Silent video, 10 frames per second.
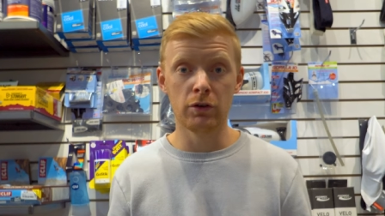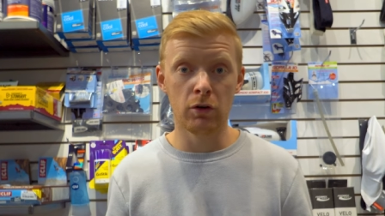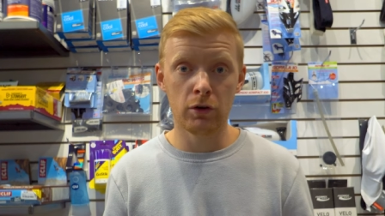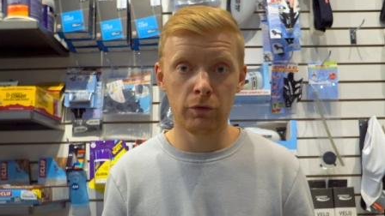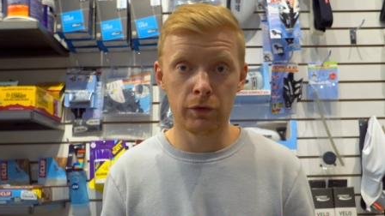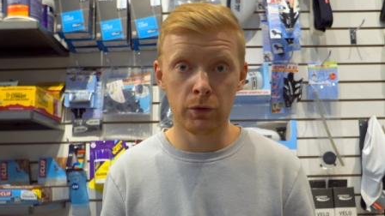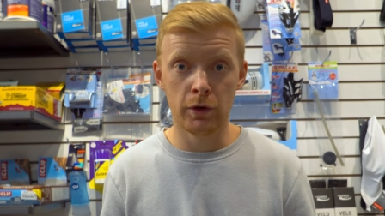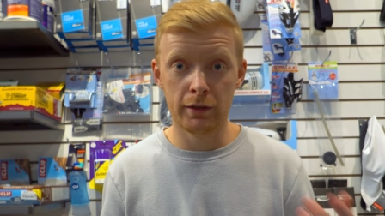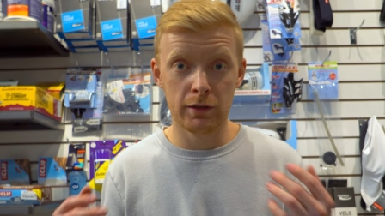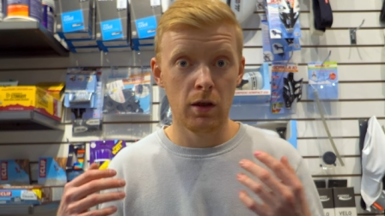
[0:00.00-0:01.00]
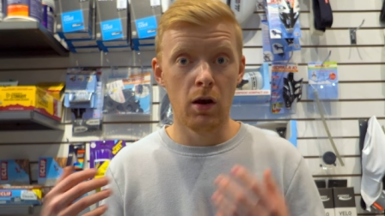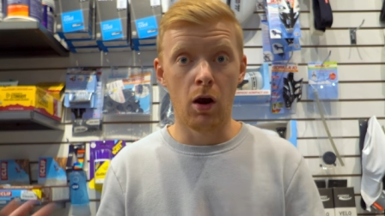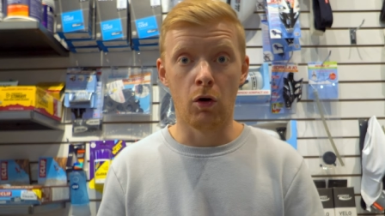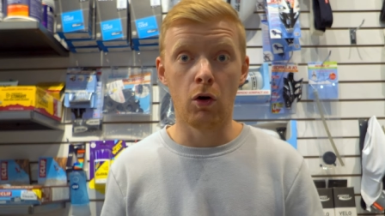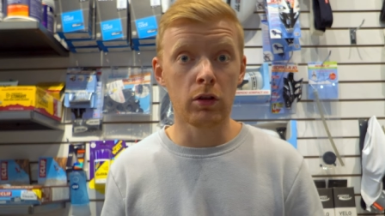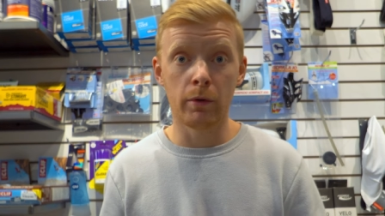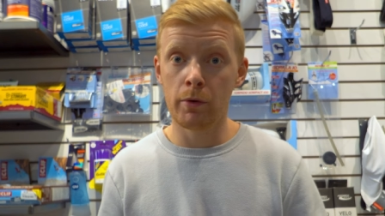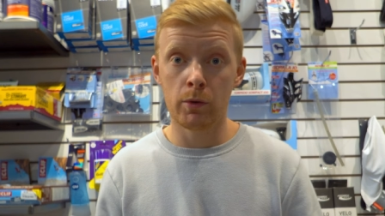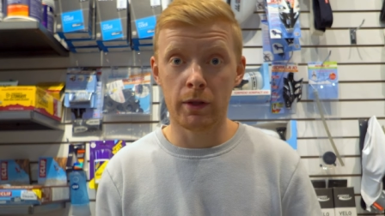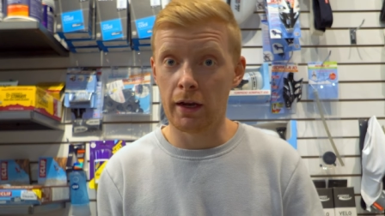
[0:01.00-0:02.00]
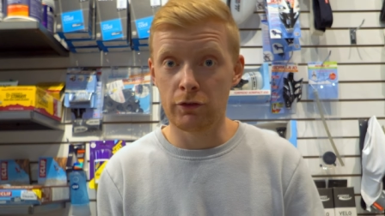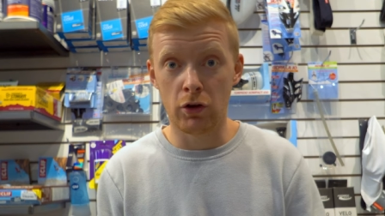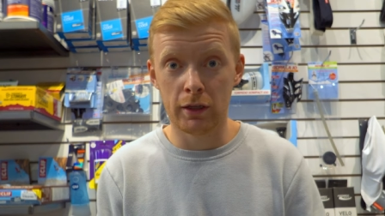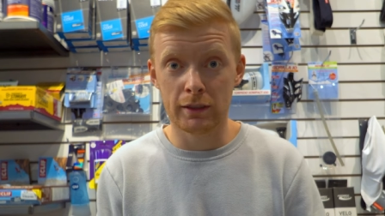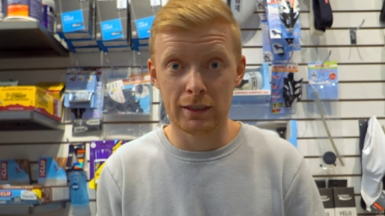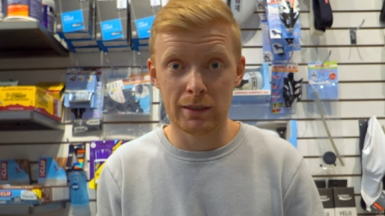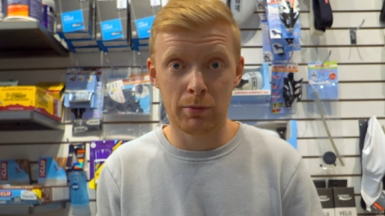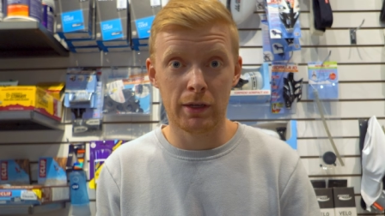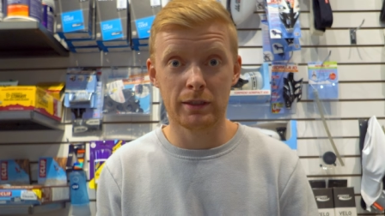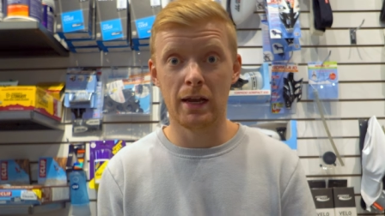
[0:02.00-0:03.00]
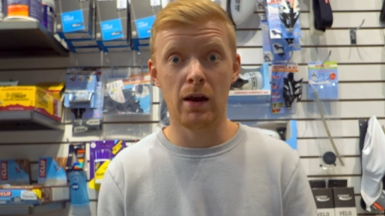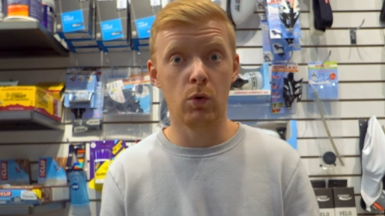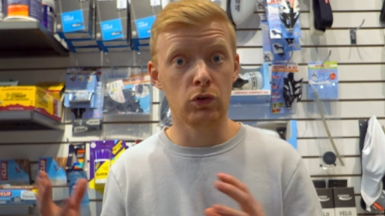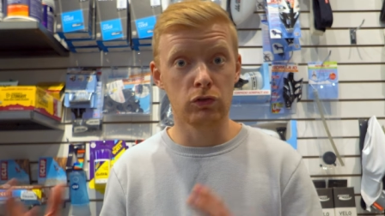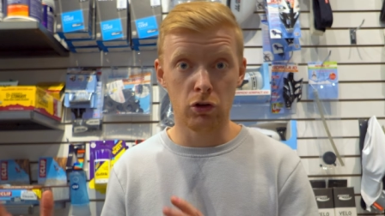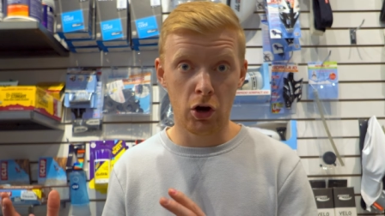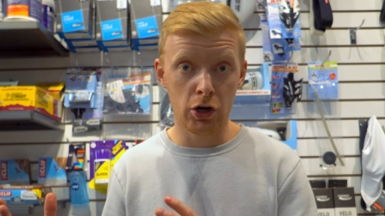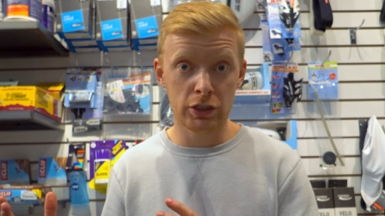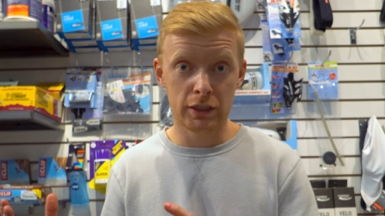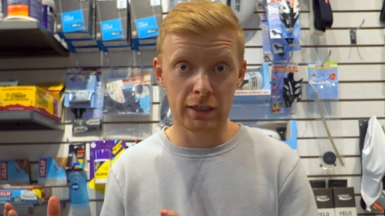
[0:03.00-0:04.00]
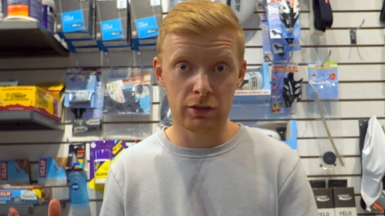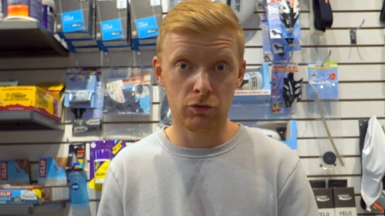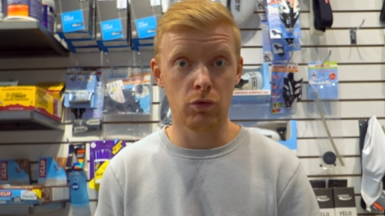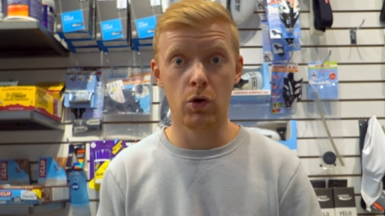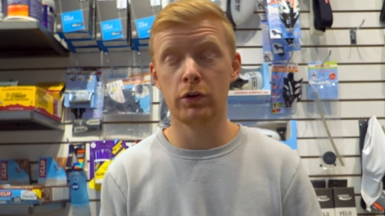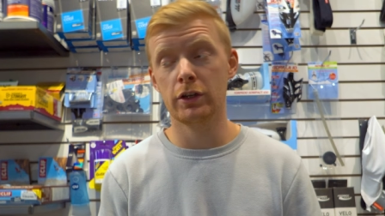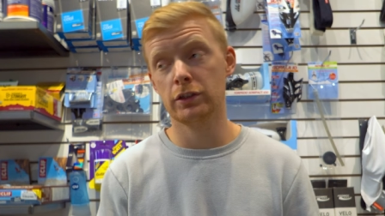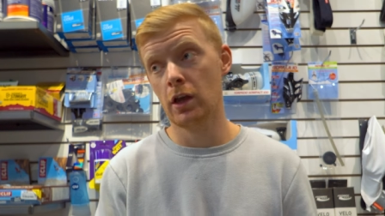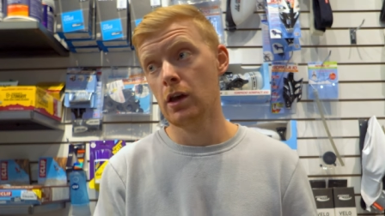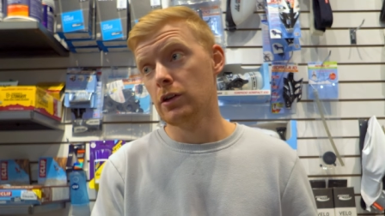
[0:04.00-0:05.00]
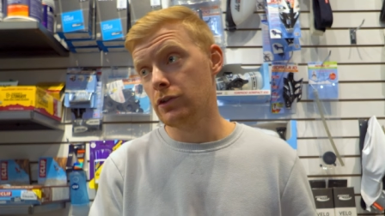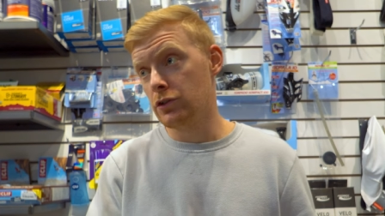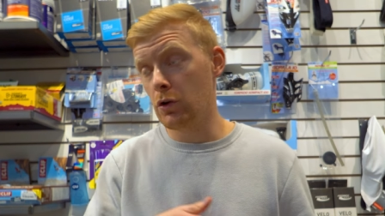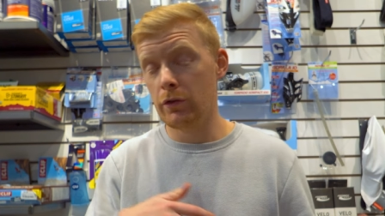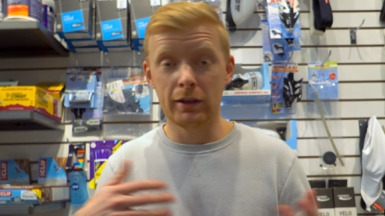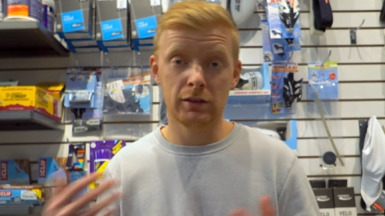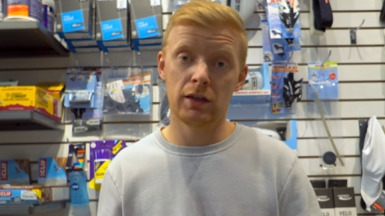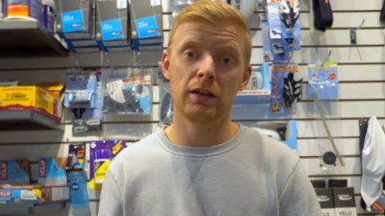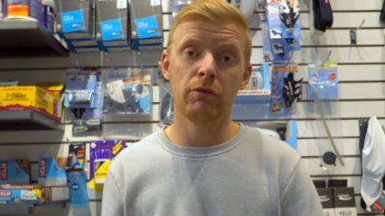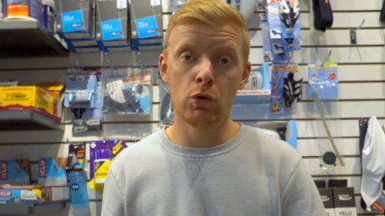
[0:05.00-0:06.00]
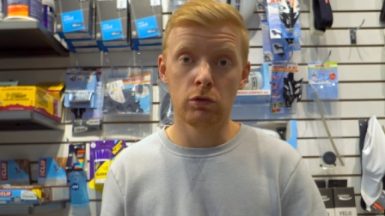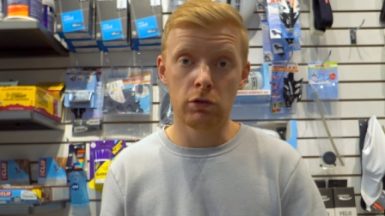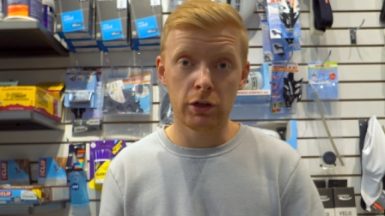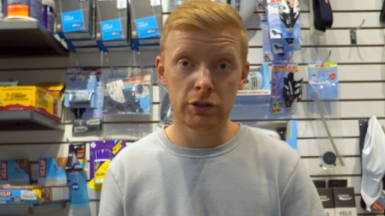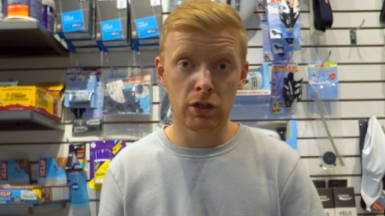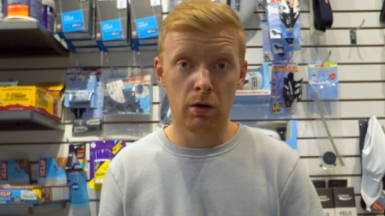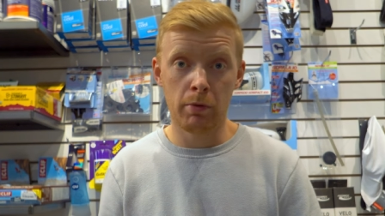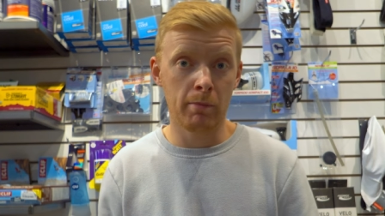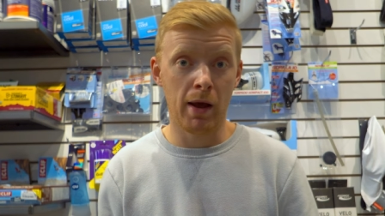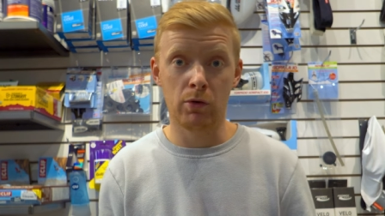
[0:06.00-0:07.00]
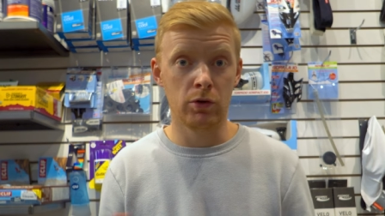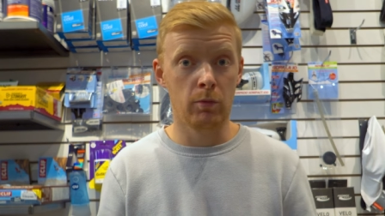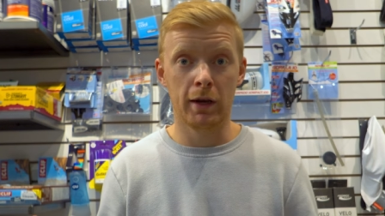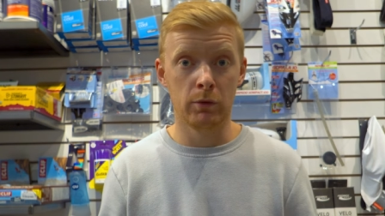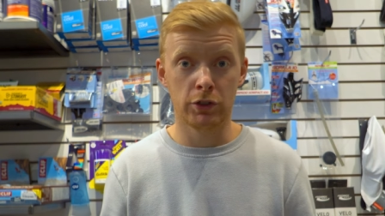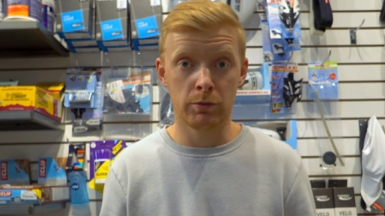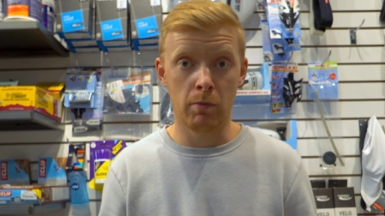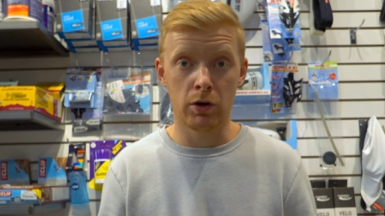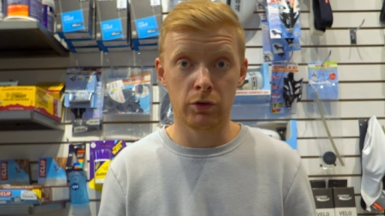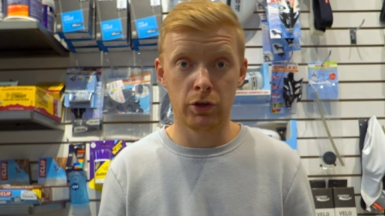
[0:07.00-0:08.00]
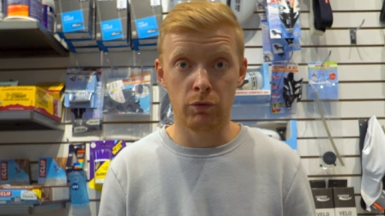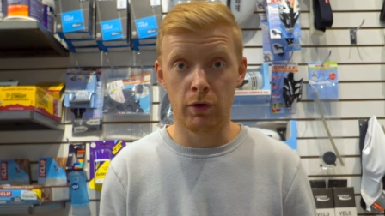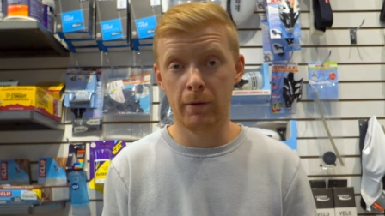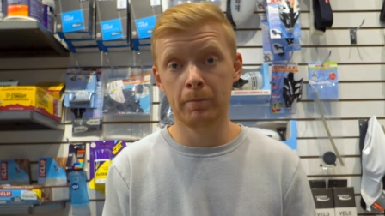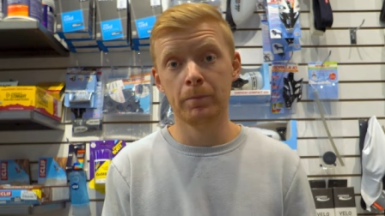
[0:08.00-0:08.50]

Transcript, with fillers: Norco fluids are all coming with hydraulic disc brakes now, large disc rotors, so that's gonna give you a lot of stopping power no matter which model you're in.